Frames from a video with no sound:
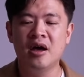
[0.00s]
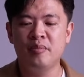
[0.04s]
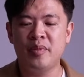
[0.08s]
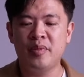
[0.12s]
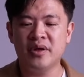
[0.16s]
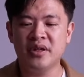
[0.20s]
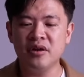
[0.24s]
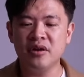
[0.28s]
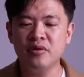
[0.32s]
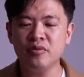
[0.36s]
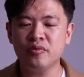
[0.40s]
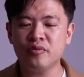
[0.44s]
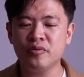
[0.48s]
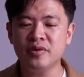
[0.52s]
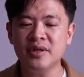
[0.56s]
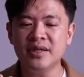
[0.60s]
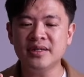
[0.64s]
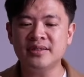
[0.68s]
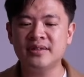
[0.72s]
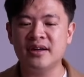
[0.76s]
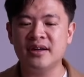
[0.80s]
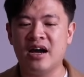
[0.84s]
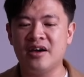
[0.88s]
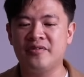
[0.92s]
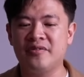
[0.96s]
but they don't really
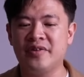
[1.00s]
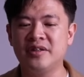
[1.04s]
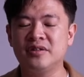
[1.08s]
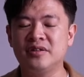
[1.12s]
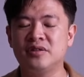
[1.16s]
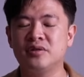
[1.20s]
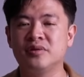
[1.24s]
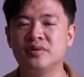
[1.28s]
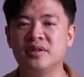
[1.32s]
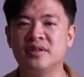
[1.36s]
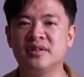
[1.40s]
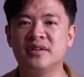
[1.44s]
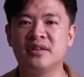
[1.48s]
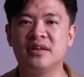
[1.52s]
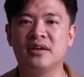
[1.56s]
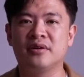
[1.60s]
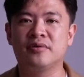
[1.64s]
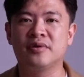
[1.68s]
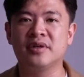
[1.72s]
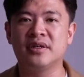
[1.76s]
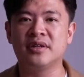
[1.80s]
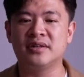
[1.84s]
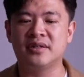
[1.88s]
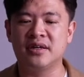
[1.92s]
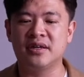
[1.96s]
dive into the
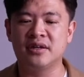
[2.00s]
nitty-gritty.